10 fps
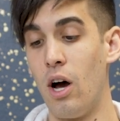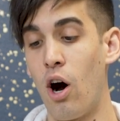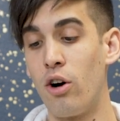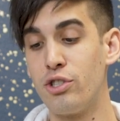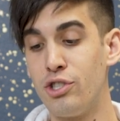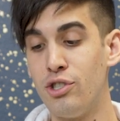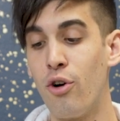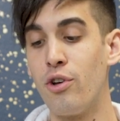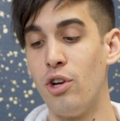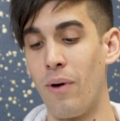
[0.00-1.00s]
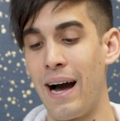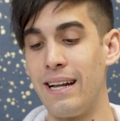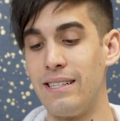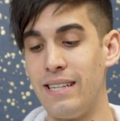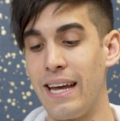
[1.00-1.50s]
I'll show you how
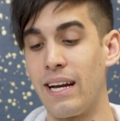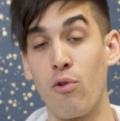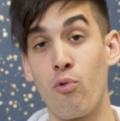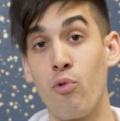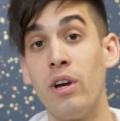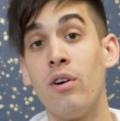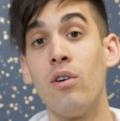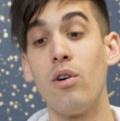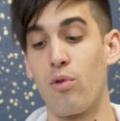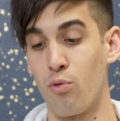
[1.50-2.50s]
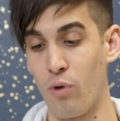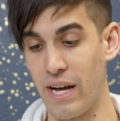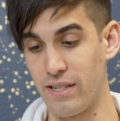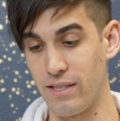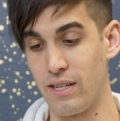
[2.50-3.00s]
to take a real
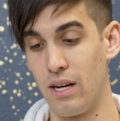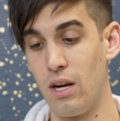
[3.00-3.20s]
rest.